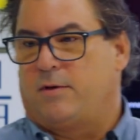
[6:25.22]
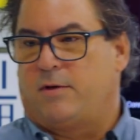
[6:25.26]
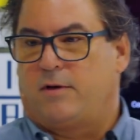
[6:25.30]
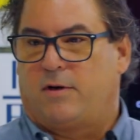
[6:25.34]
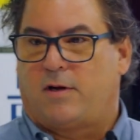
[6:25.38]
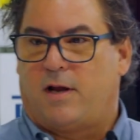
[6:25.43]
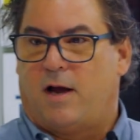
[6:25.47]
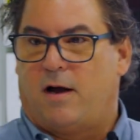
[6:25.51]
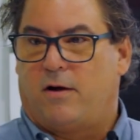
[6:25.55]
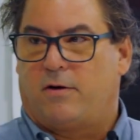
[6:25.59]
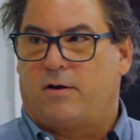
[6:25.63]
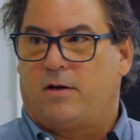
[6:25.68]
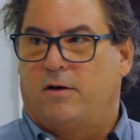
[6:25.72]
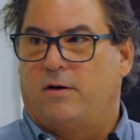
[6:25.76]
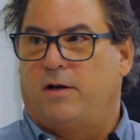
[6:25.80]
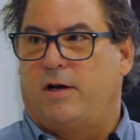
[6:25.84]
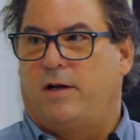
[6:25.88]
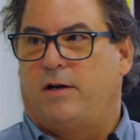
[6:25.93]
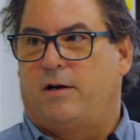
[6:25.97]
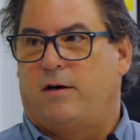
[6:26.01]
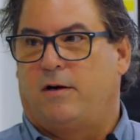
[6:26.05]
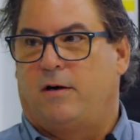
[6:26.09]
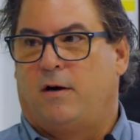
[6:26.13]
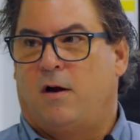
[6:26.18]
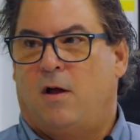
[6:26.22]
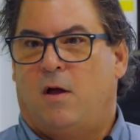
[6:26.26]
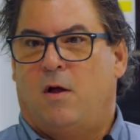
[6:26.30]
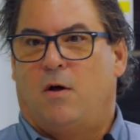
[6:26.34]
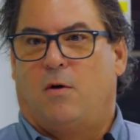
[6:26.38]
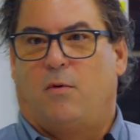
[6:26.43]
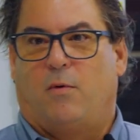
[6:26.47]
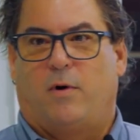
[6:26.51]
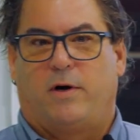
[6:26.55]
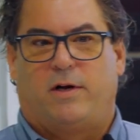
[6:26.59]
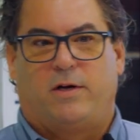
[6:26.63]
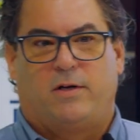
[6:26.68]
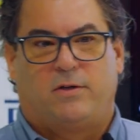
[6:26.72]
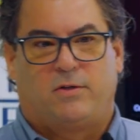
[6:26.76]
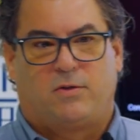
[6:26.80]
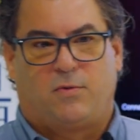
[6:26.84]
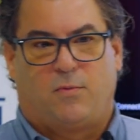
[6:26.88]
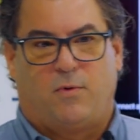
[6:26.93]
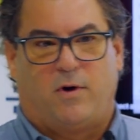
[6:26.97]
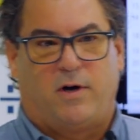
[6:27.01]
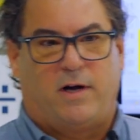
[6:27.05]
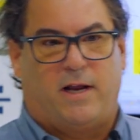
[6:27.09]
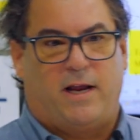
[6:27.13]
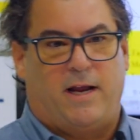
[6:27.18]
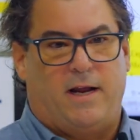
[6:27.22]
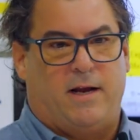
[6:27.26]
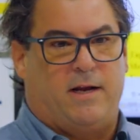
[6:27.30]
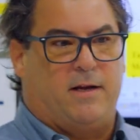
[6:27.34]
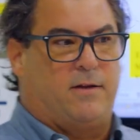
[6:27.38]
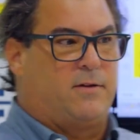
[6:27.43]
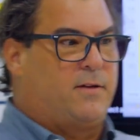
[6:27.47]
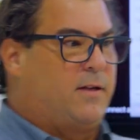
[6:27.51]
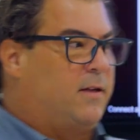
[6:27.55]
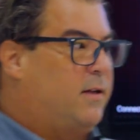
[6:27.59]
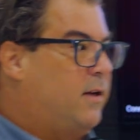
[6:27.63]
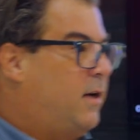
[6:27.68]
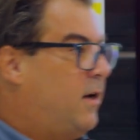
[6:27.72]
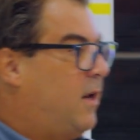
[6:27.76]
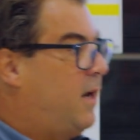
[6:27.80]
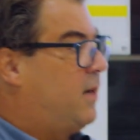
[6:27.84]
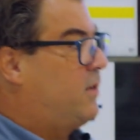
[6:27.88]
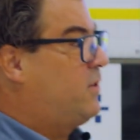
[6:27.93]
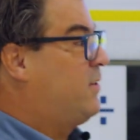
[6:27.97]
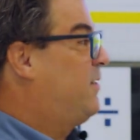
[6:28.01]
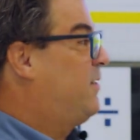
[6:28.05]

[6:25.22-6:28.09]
with your calculator. What is 1/8? And